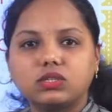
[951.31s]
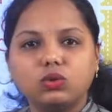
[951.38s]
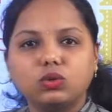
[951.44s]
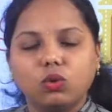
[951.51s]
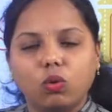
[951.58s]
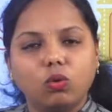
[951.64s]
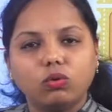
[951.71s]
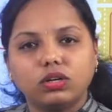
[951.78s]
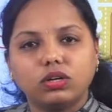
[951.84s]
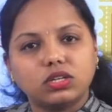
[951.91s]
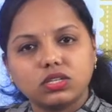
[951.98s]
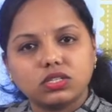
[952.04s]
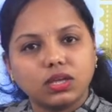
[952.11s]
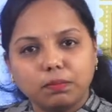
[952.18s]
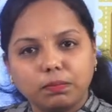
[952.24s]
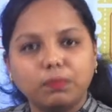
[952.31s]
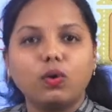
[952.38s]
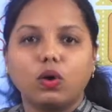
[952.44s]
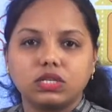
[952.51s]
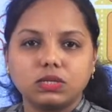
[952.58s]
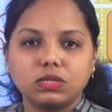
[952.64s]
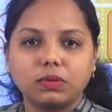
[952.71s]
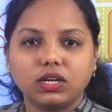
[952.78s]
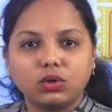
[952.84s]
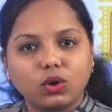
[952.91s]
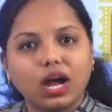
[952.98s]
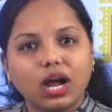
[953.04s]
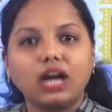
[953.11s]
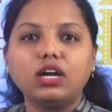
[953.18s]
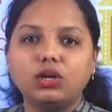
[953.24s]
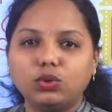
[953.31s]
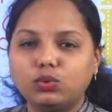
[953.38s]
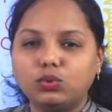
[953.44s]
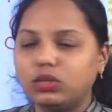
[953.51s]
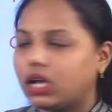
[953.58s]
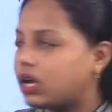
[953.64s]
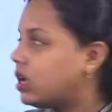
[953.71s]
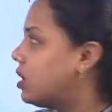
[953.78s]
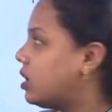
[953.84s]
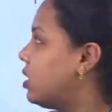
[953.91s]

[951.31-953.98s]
No, it is impossible. You can't do that.